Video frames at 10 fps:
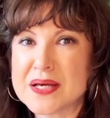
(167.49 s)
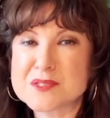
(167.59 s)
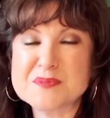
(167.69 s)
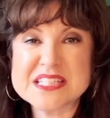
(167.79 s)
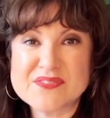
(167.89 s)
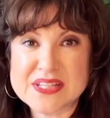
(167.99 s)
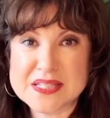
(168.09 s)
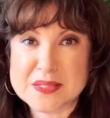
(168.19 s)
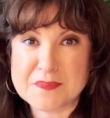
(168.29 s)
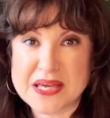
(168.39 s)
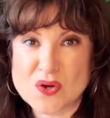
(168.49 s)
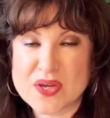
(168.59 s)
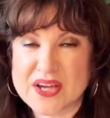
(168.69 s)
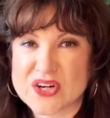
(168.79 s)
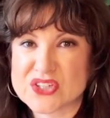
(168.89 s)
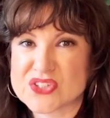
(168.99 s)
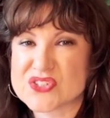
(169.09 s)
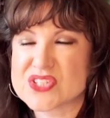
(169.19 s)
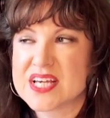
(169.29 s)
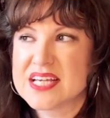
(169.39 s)
specifically the male
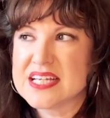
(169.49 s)
characters.